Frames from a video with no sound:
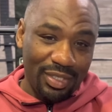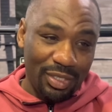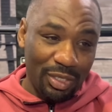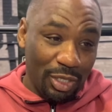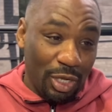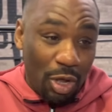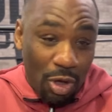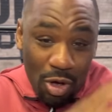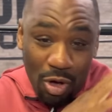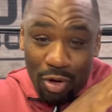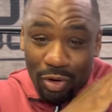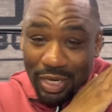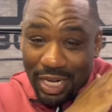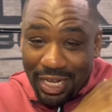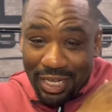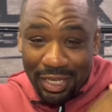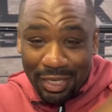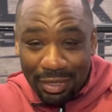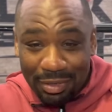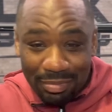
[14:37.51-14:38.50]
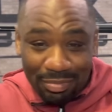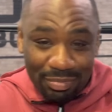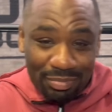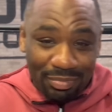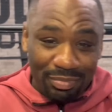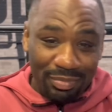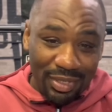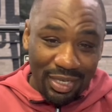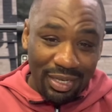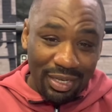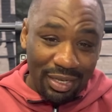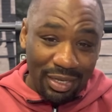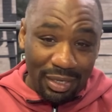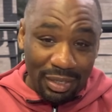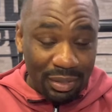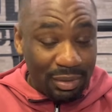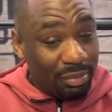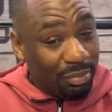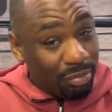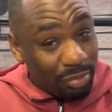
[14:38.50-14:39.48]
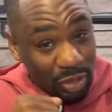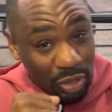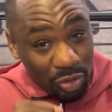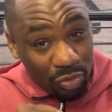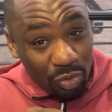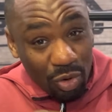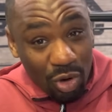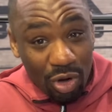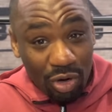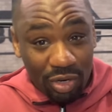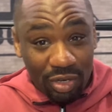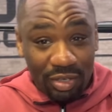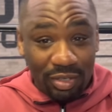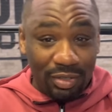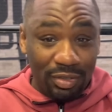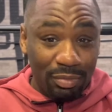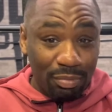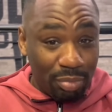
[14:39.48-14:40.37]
long like him, but stronger,